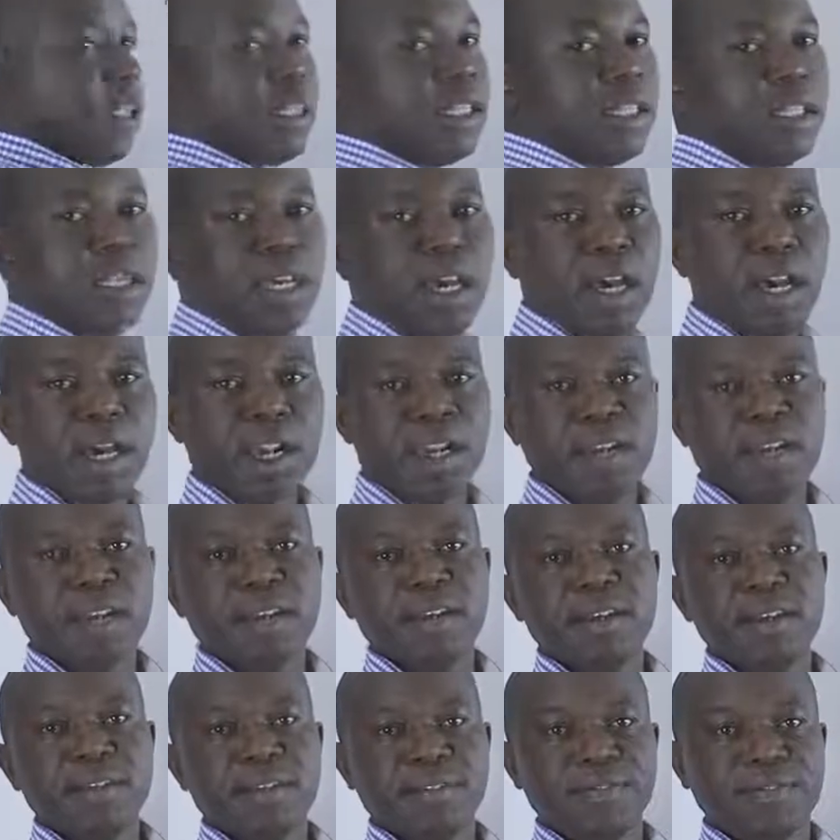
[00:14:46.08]
they are
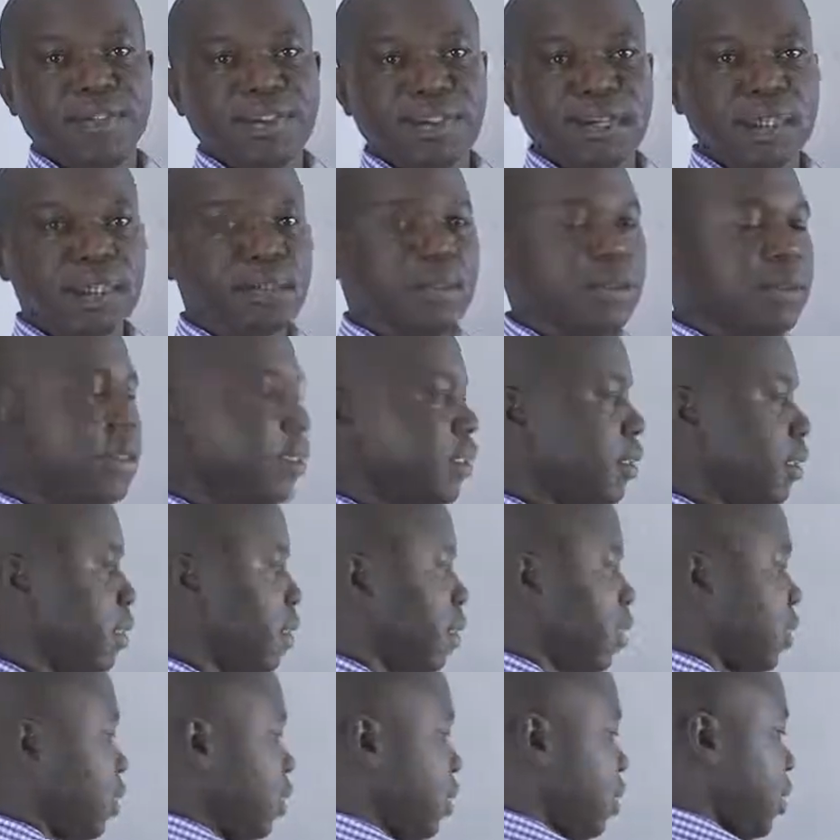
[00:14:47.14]
referred
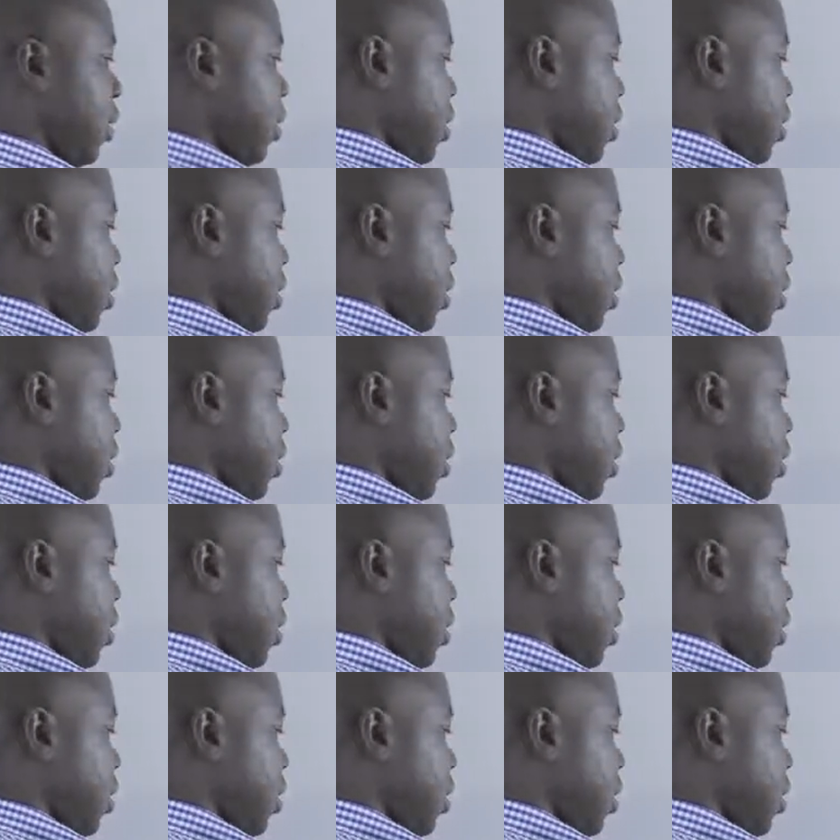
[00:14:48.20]
as